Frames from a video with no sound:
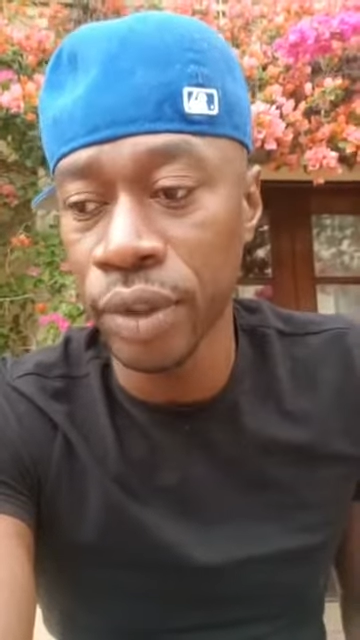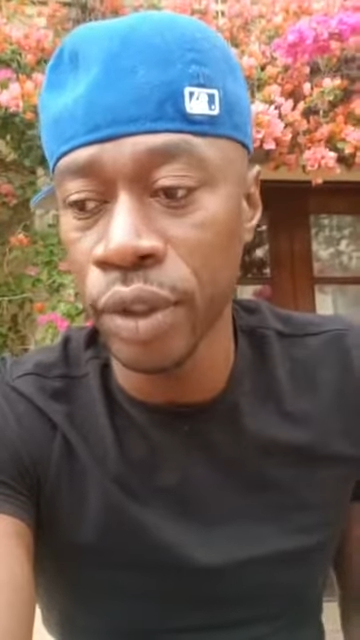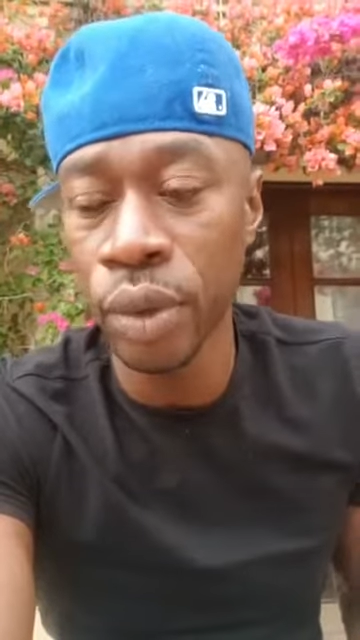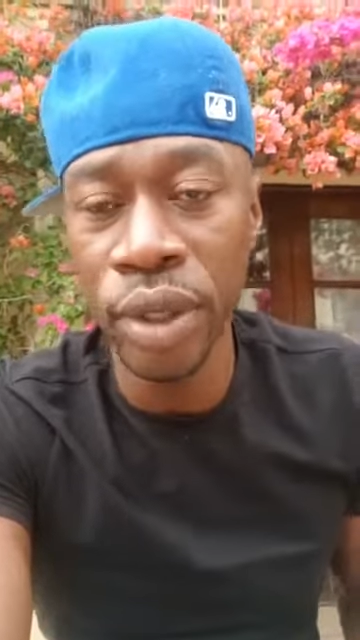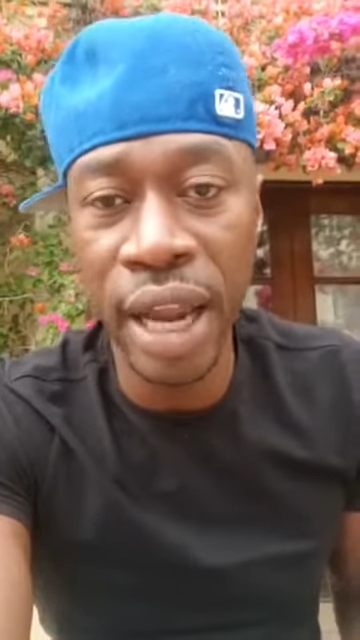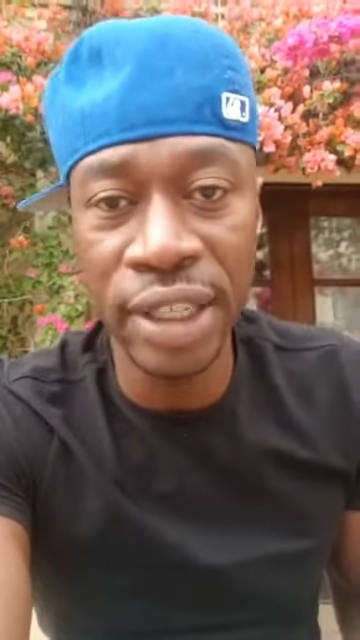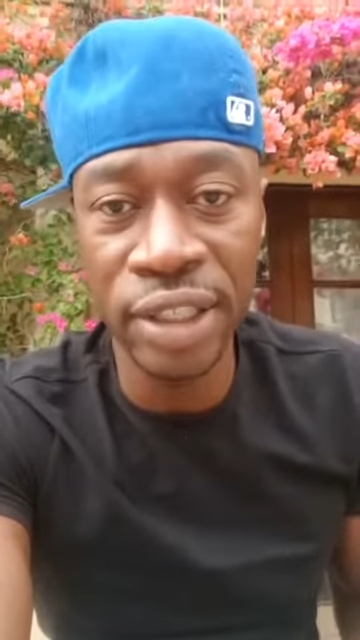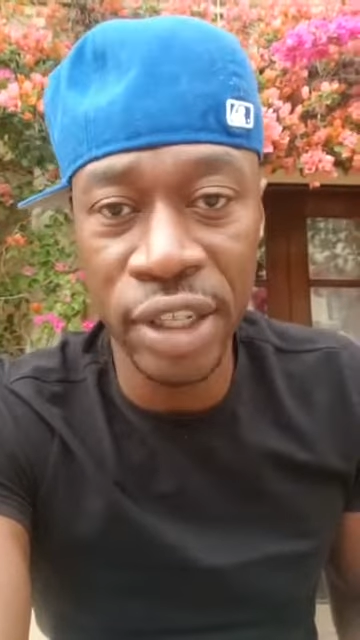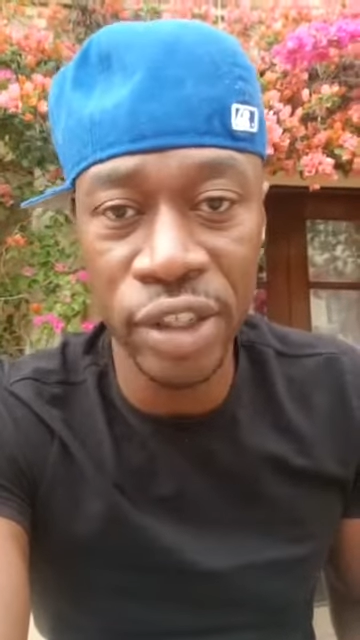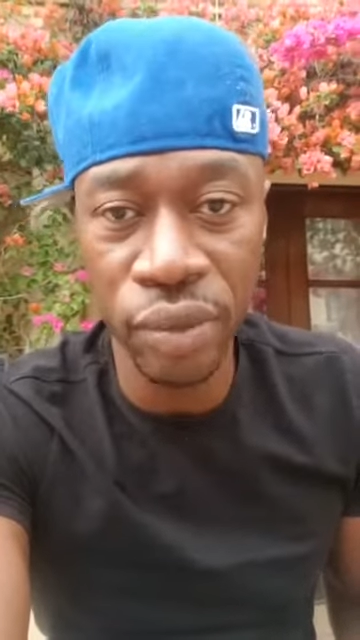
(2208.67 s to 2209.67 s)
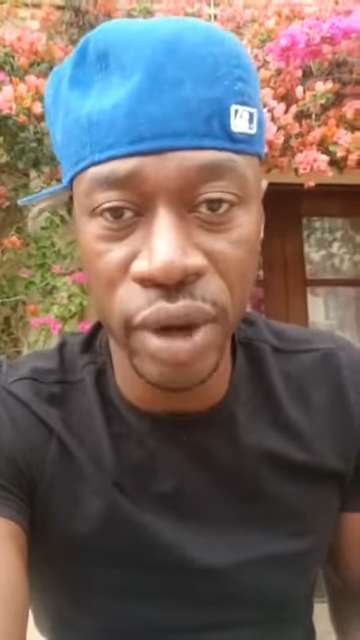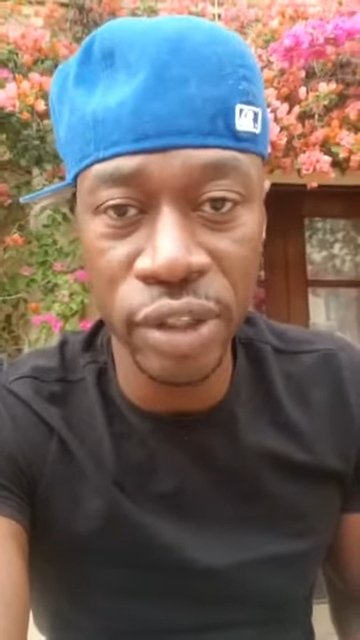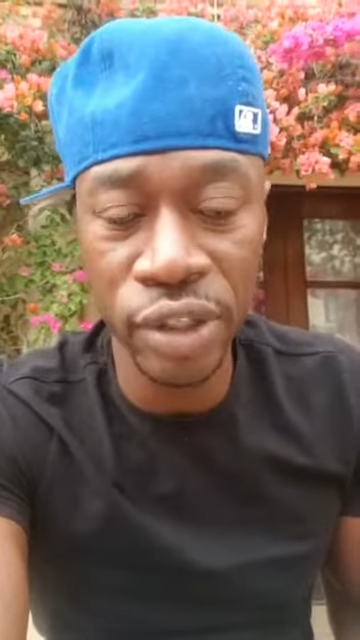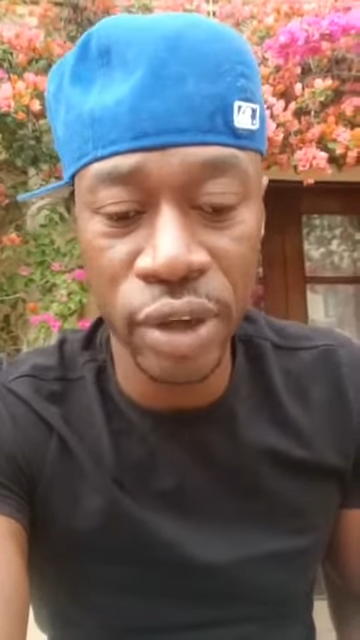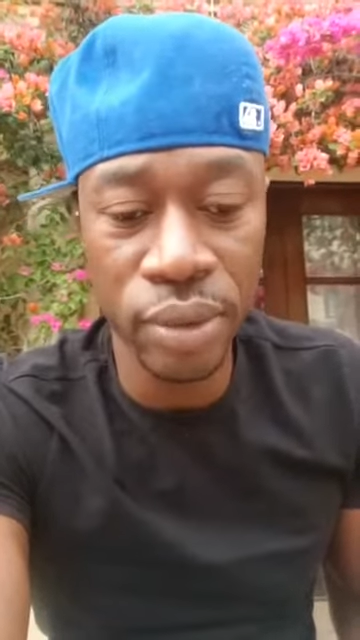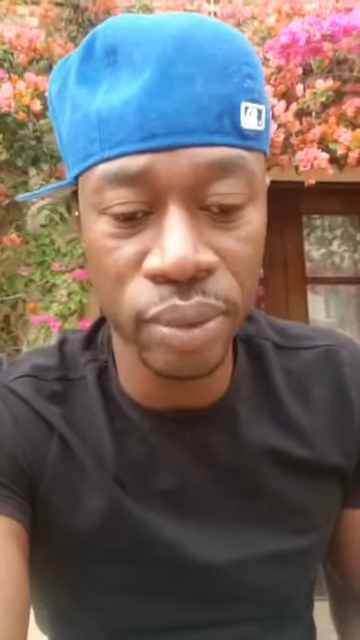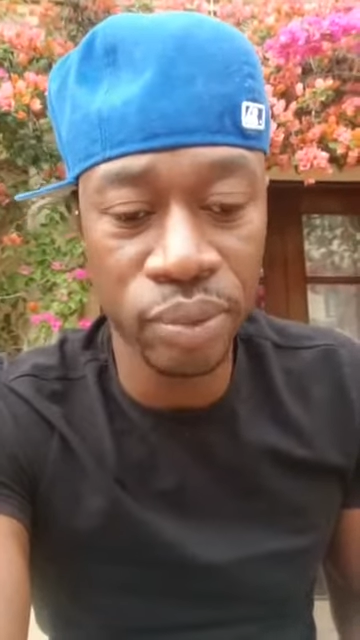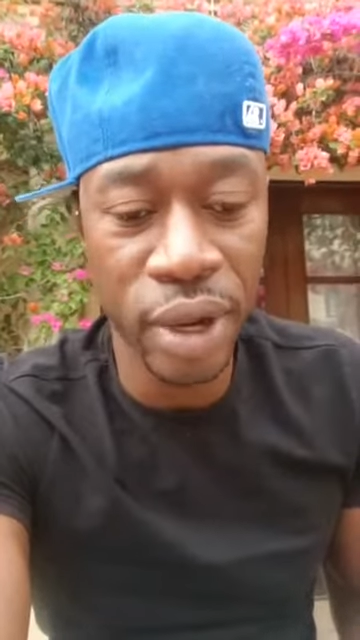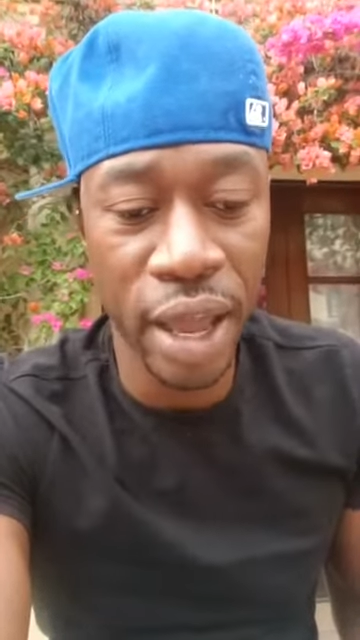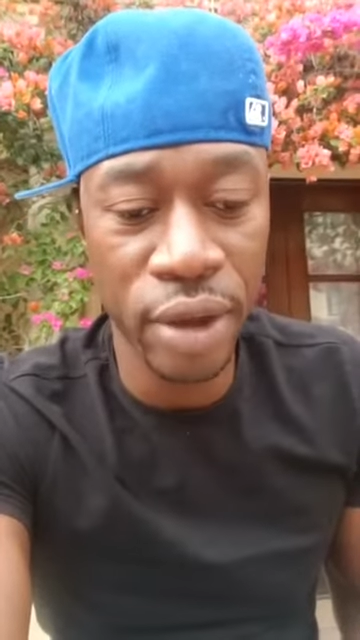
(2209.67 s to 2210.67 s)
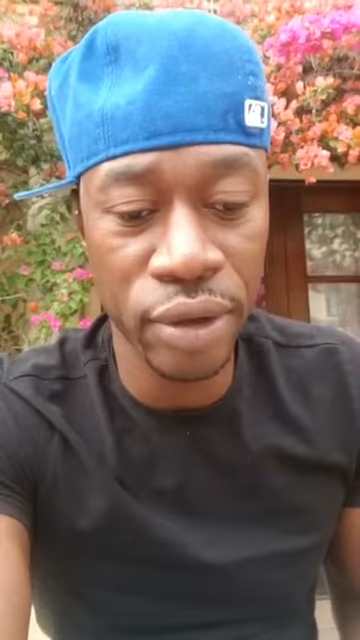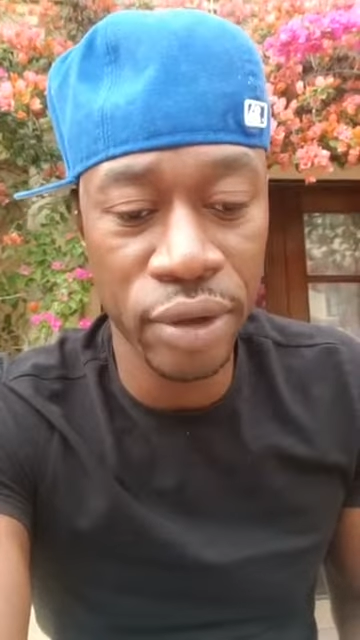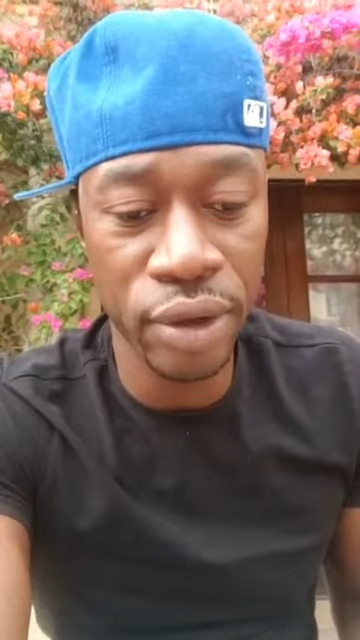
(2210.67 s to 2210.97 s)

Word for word: utilization ratio how